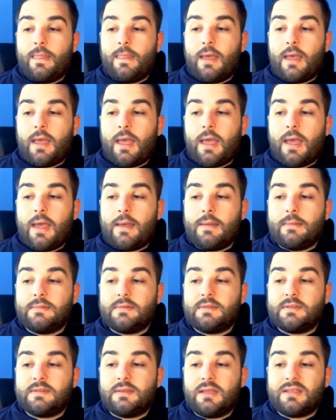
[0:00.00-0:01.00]

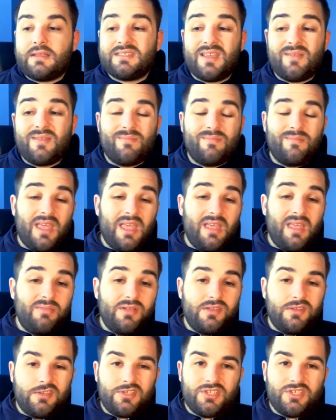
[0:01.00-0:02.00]
And that's it.
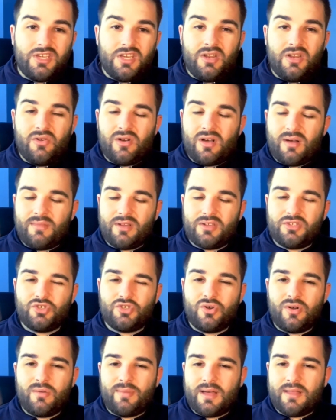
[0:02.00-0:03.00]
Maybe Di Chilio, I'm not
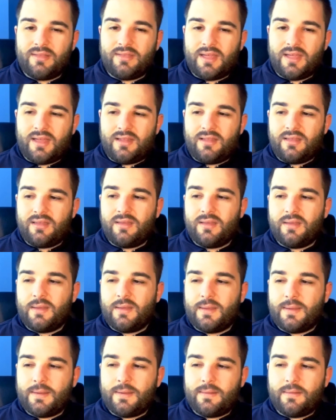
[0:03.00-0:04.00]
sure about
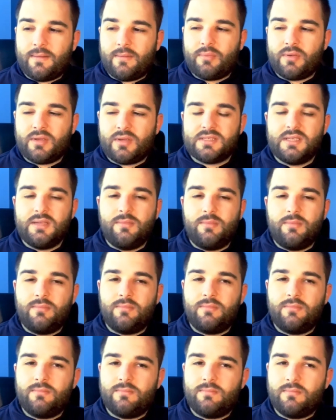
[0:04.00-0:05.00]
that, because
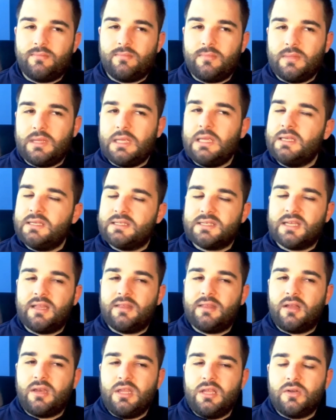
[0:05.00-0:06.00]
he
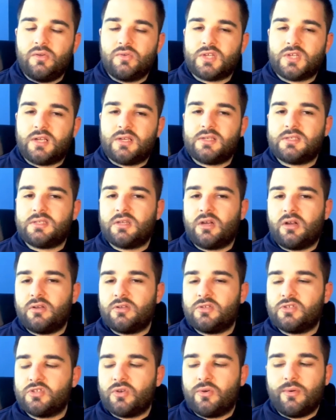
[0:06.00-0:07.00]
said Danilo's gonna
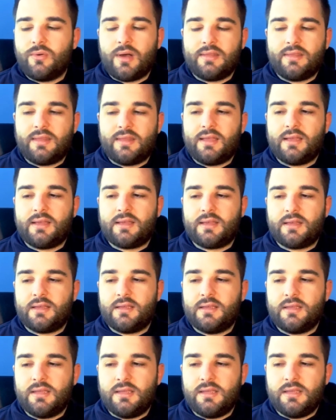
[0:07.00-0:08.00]
start, so I think
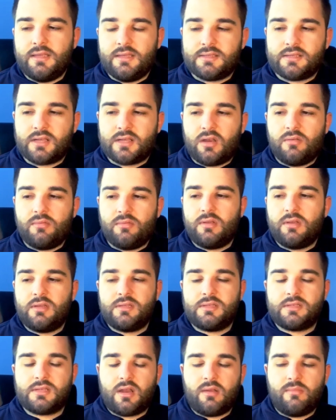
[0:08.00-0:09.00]
it's
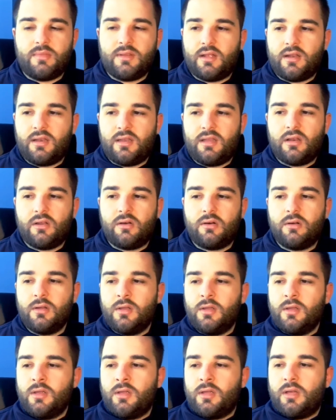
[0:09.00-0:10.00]
gonna be Danilo.
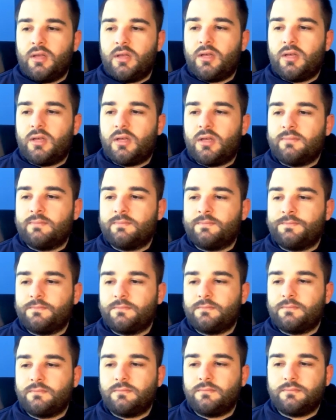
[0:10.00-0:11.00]

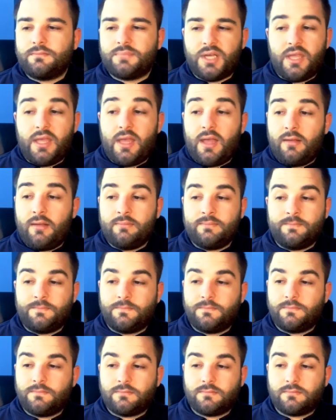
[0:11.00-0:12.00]
But yeah,
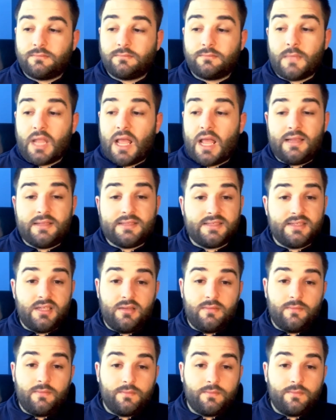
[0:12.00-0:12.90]
let's see.